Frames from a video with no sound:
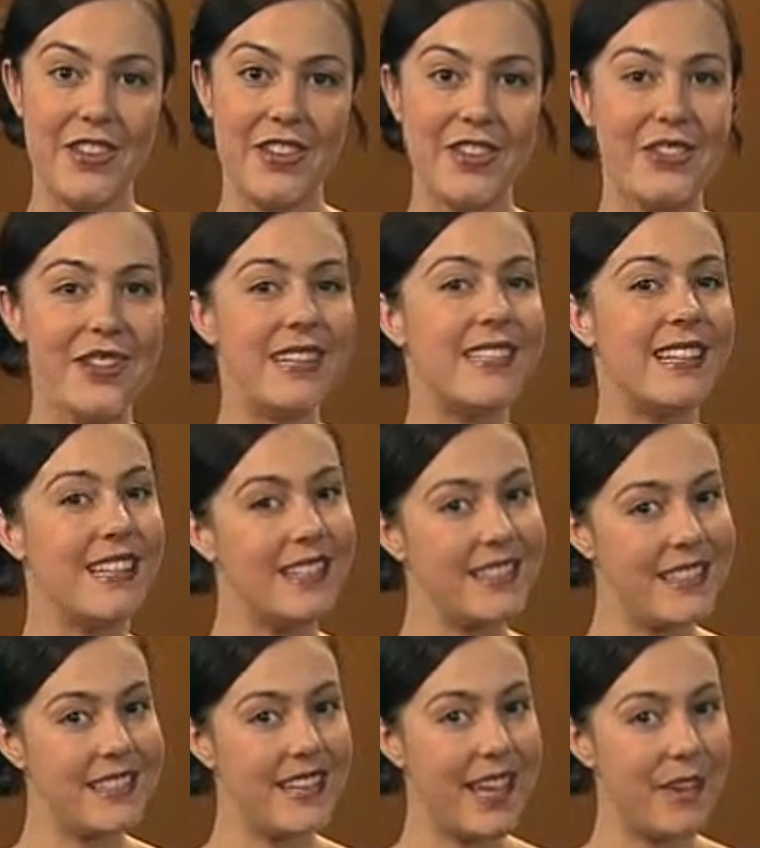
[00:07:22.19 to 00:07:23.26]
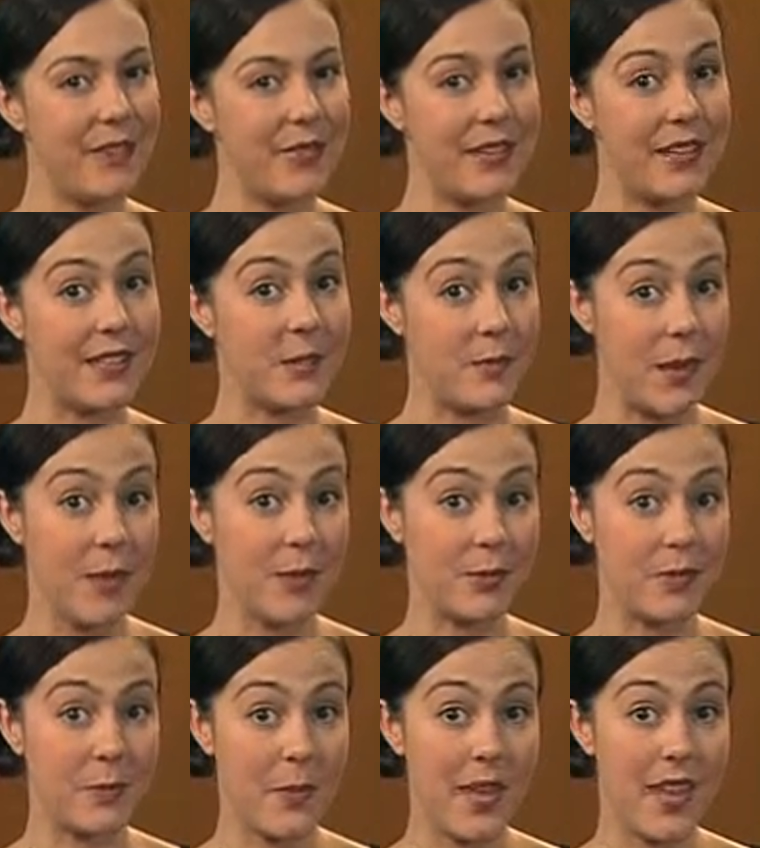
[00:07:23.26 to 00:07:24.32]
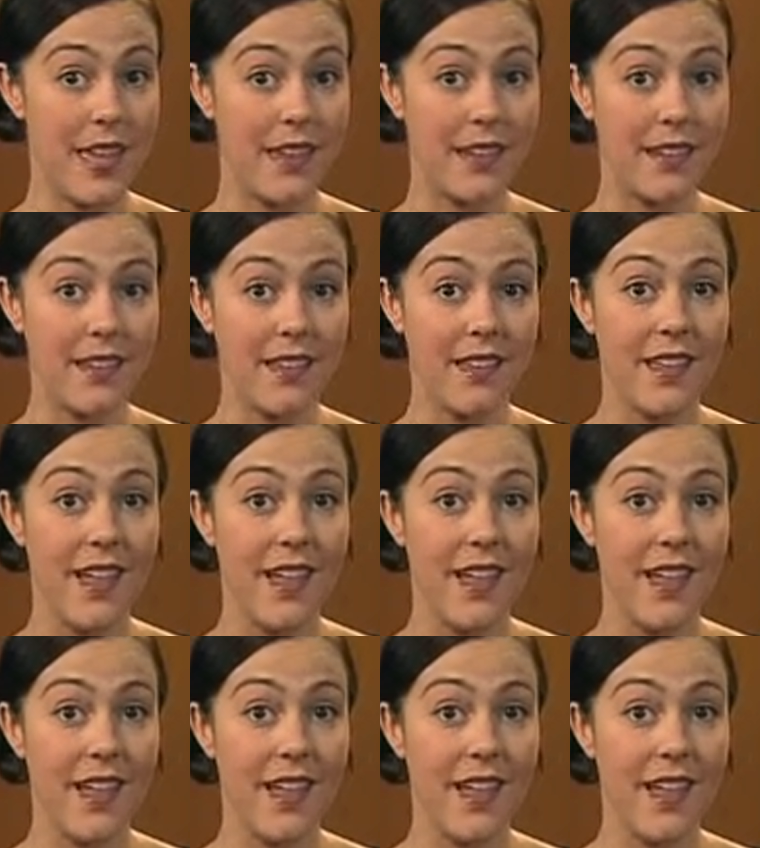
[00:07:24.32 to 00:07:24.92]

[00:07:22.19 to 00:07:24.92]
You need to listen carefully to people speaking